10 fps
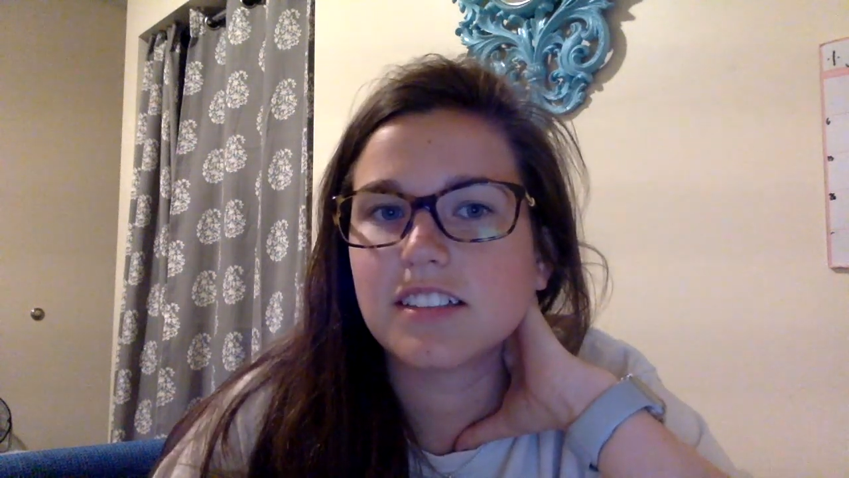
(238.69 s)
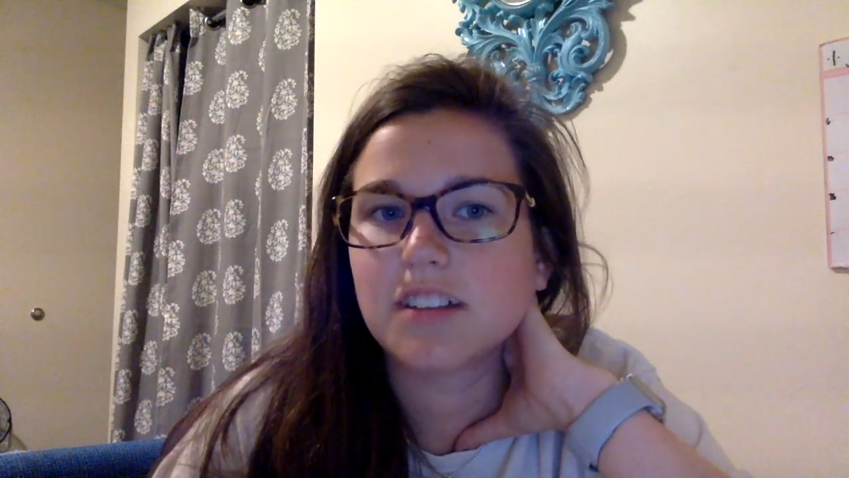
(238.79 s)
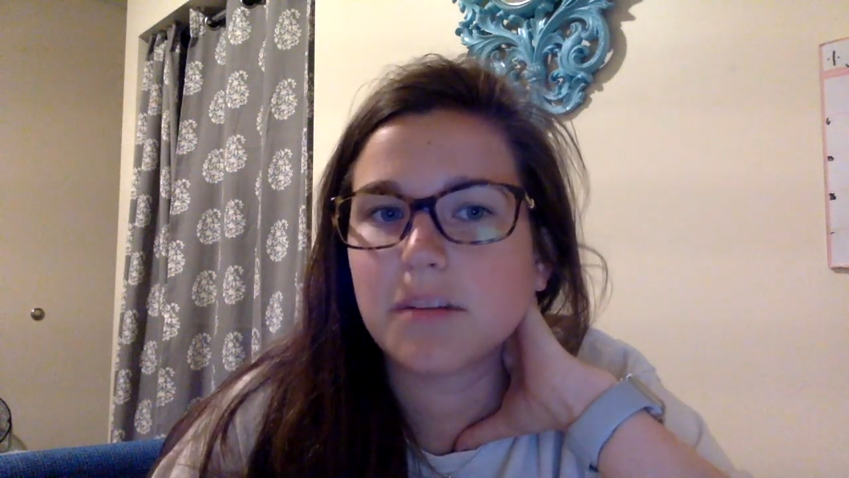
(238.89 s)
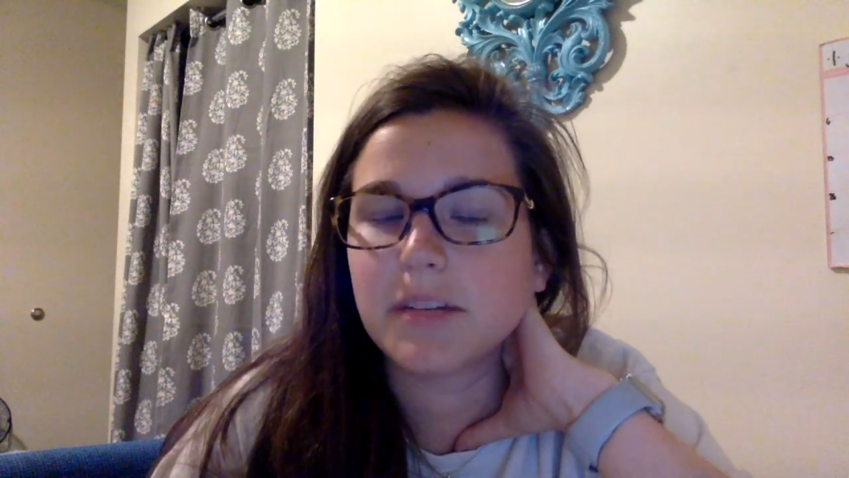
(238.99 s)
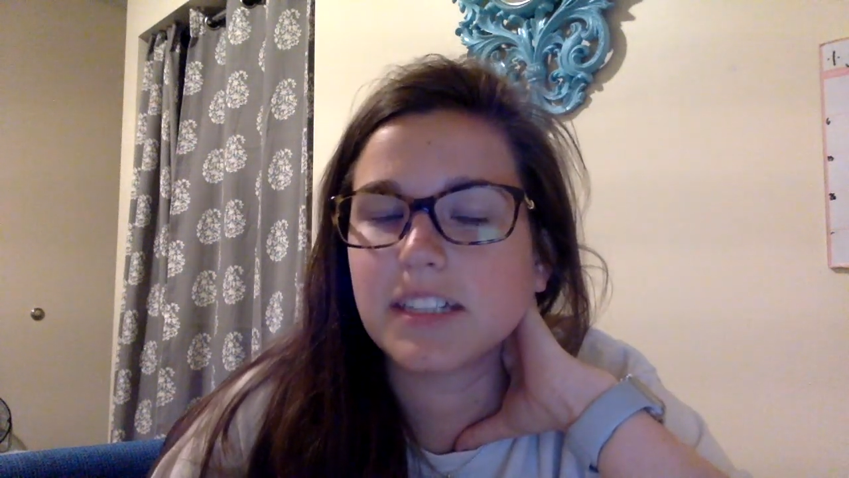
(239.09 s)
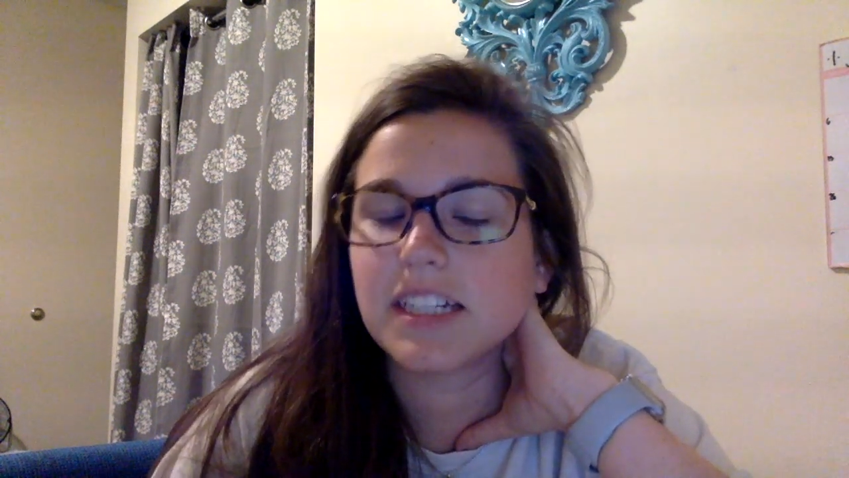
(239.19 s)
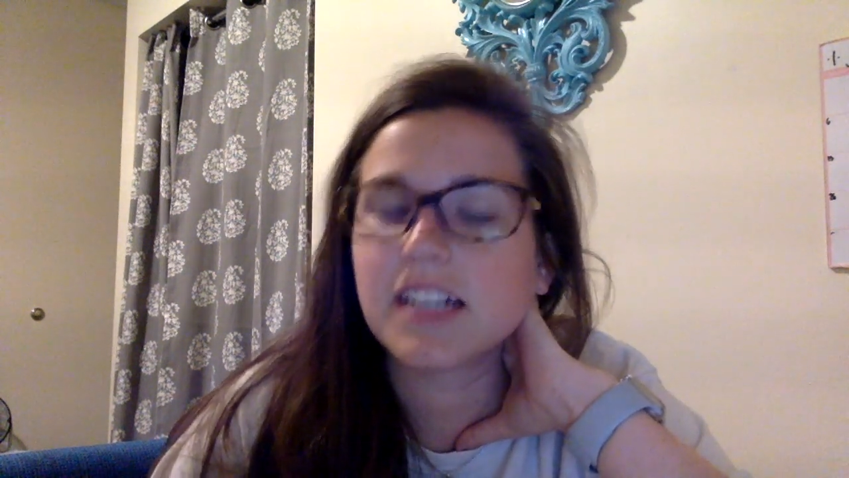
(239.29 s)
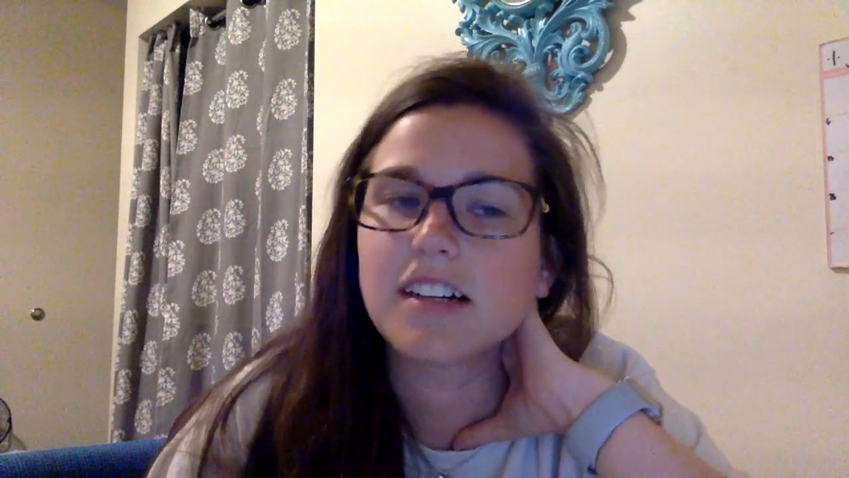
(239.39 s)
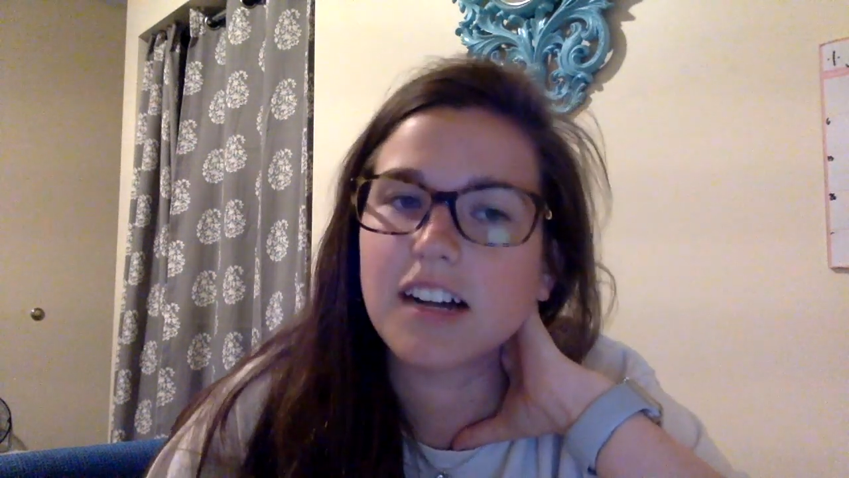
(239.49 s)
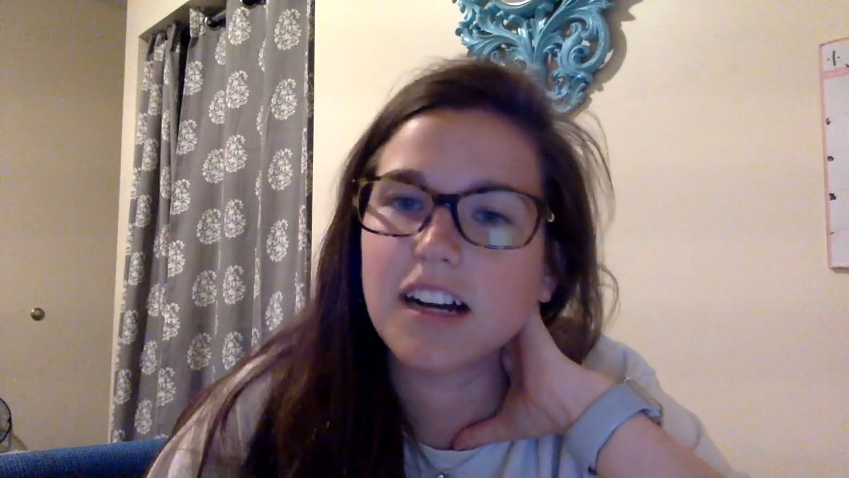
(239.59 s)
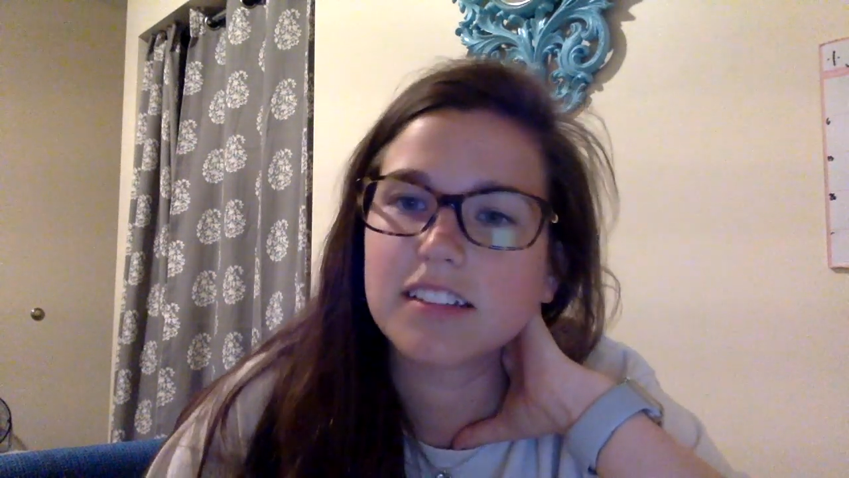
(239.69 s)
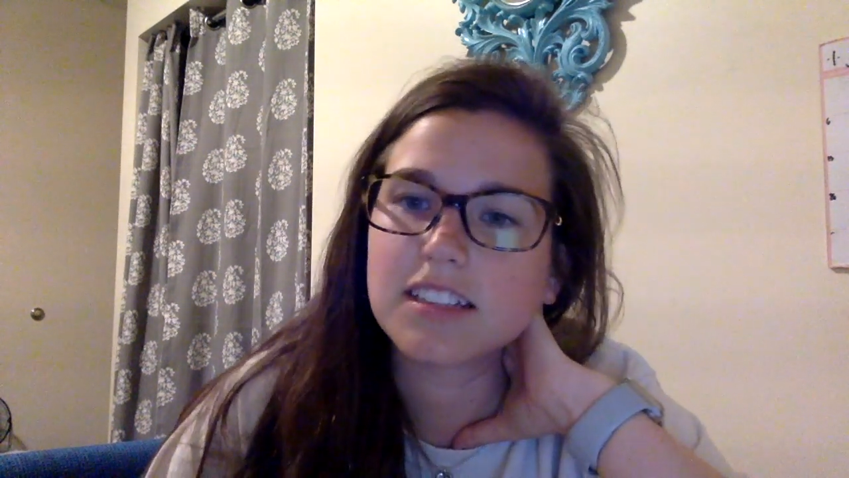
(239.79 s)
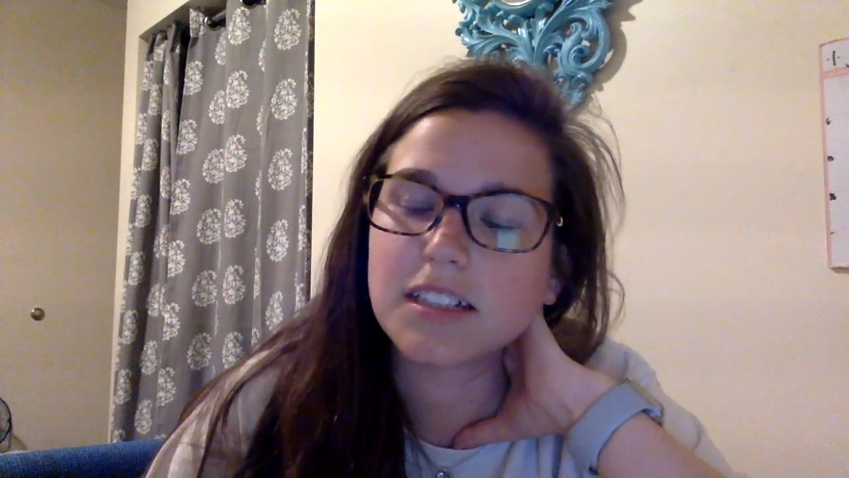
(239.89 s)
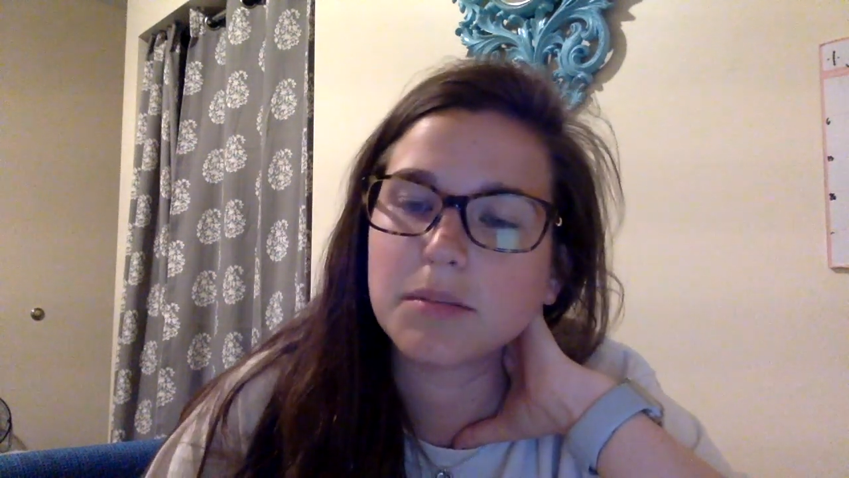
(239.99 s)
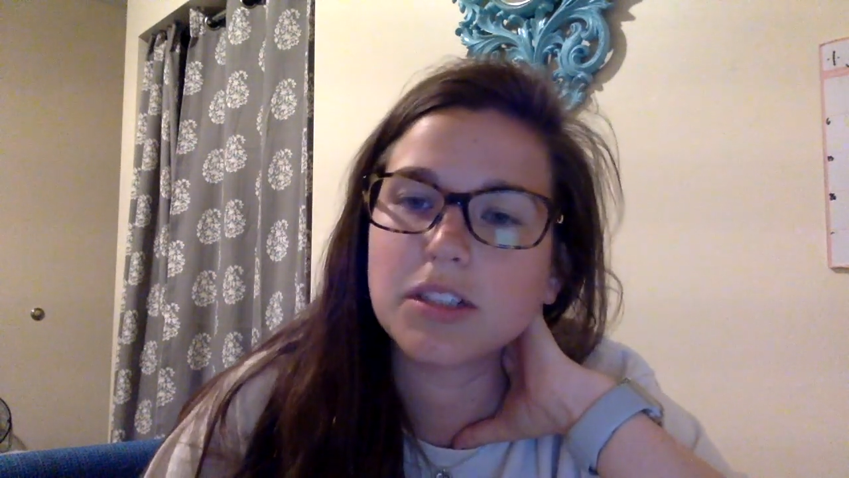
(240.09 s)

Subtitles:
So I'm going to take a class and I'm